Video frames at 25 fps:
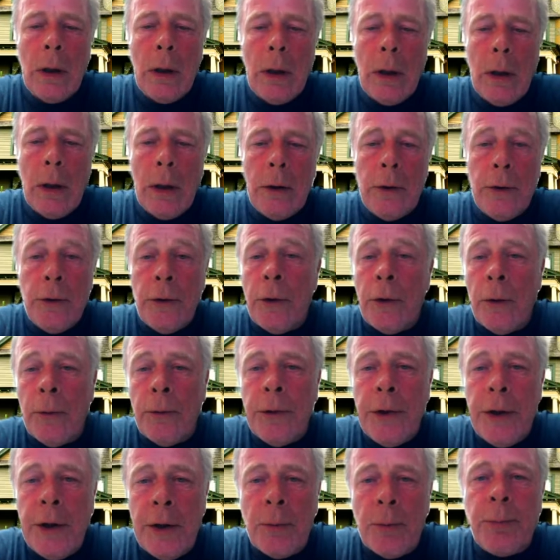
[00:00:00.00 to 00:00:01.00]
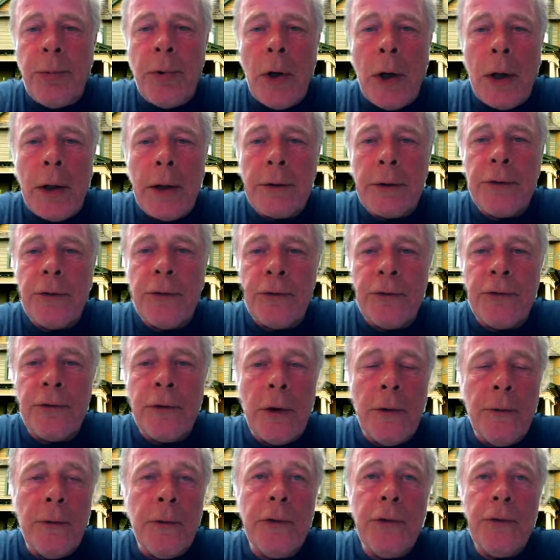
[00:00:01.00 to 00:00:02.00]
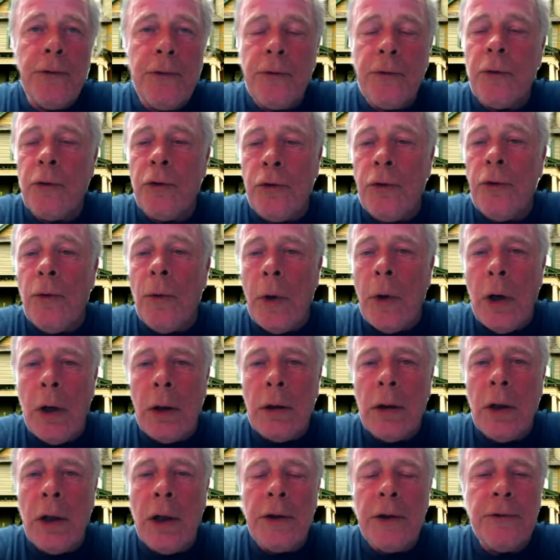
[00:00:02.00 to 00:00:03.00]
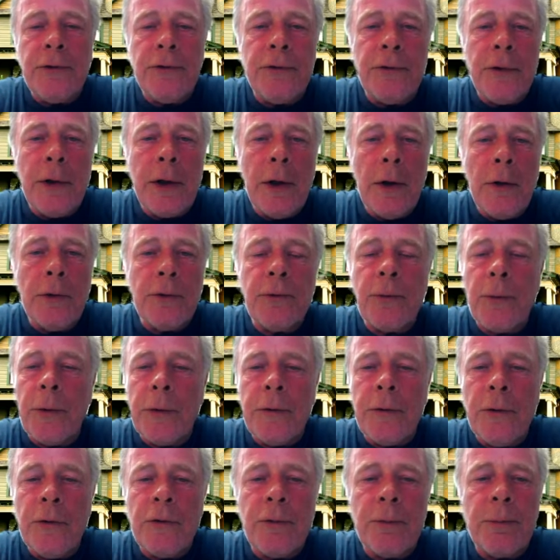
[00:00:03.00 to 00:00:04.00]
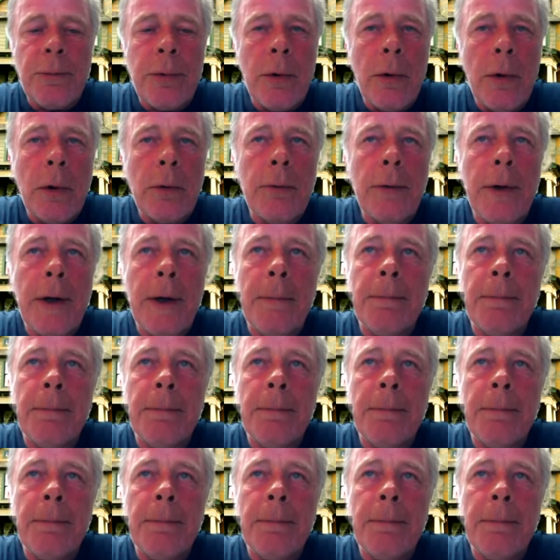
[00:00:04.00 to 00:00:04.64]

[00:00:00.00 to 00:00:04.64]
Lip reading: you don't need a product or service to do online sales with this program.